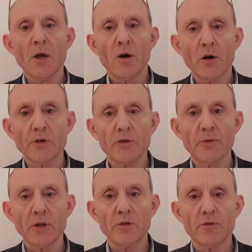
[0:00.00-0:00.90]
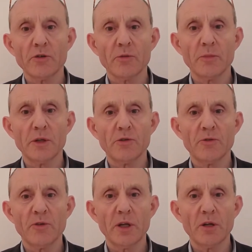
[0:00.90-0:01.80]
Autotrophic nutrition means
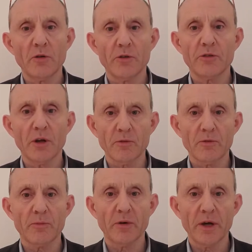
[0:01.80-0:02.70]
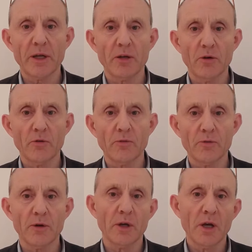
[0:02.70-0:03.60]
feeding yourself, providing your own
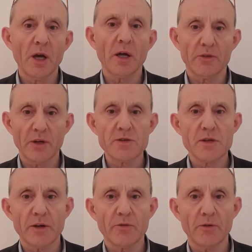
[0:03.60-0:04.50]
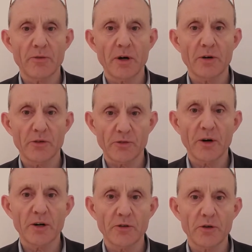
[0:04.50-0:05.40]
food, and essentially that refers, as
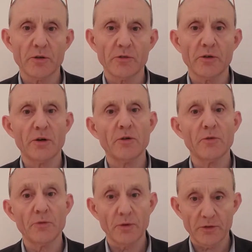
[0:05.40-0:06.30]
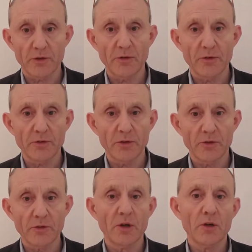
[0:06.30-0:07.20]
far as you're concerned, to
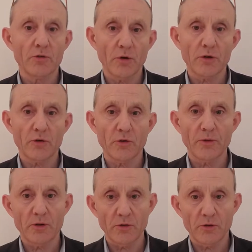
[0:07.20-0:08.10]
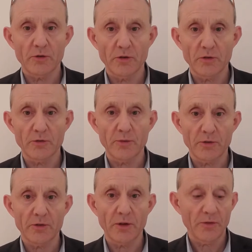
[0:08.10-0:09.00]
photosynthesis. So autotrophic nutrition is
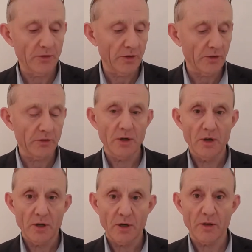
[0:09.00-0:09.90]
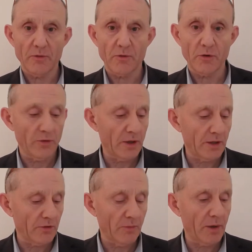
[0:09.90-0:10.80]
photosynthesis, and that of course
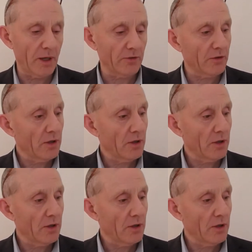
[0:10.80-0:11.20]
relates to plants.